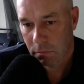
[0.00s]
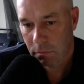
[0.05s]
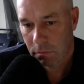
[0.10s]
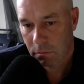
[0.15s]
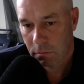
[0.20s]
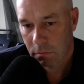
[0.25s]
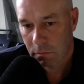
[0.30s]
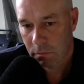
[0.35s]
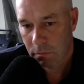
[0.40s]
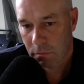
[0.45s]

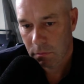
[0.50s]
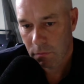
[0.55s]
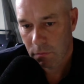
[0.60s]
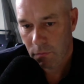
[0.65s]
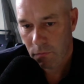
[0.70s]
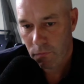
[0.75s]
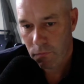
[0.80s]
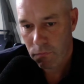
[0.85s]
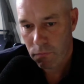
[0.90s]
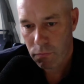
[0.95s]

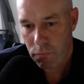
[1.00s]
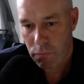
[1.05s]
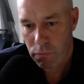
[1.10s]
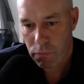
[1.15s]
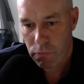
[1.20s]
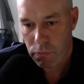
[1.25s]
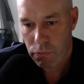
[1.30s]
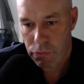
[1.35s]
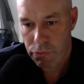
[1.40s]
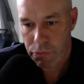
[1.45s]

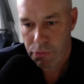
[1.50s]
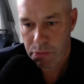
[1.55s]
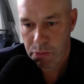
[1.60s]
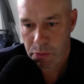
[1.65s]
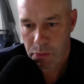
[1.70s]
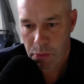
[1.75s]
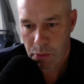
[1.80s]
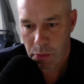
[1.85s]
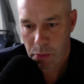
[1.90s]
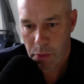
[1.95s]

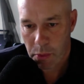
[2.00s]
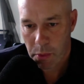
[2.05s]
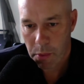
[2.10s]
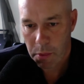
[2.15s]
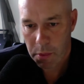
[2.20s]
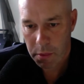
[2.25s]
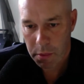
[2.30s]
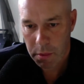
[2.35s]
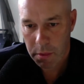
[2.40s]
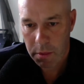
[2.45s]

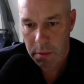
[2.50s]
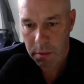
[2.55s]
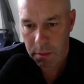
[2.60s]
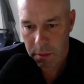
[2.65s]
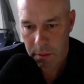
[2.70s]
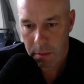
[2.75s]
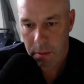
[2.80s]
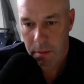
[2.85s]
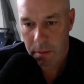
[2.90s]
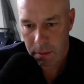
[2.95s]

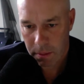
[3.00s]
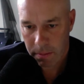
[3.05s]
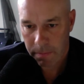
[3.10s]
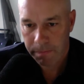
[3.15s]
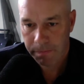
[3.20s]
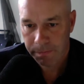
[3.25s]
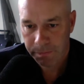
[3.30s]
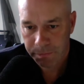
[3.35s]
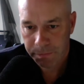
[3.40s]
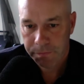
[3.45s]

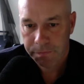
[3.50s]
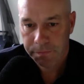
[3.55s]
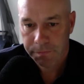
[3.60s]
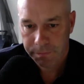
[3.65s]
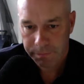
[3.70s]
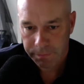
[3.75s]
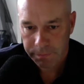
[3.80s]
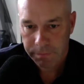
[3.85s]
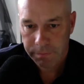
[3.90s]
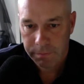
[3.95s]

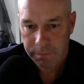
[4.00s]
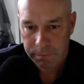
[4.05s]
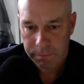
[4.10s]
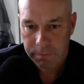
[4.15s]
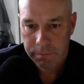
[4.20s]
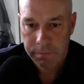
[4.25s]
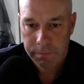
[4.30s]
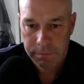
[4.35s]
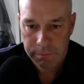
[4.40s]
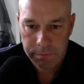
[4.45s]

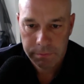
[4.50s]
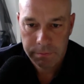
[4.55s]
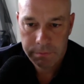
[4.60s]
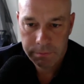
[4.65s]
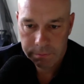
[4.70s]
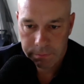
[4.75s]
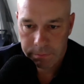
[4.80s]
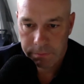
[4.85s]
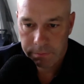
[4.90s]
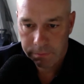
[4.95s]

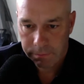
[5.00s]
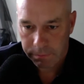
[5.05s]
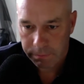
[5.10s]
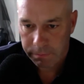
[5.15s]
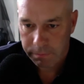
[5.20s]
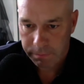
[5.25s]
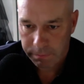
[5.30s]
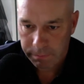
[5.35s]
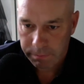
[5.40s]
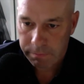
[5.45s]

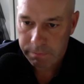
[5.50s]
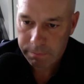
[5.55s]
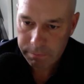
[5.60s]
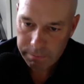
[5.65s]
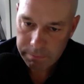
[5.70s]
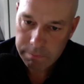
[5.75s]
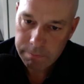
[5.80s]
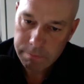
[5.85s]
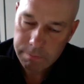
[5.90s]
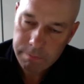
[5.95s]

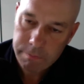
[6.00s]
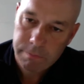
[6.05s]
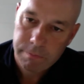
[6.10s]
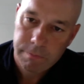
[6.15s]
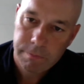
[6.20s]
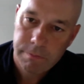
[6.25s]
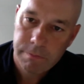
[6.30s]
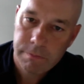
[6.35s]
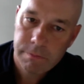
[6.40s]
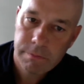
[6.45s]

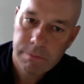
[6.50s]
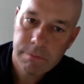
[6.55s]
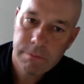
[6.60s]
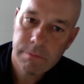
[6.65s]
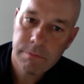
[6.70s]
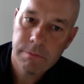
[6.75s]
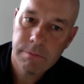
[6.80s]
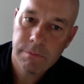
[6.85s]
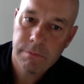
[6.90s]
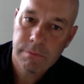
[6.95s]

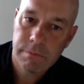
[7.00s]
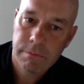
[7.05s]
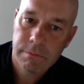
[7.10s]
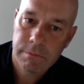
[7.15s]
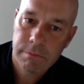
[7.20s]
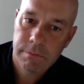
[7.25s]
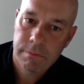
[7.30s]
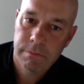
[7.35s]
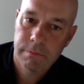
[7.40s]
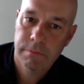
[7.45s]

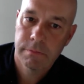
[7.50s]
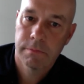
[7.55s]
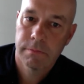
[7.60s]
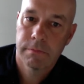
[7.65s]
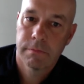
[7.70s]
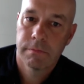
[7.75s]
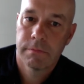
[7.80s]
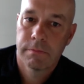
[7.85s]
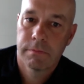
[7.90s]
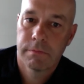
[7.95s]
[no speech]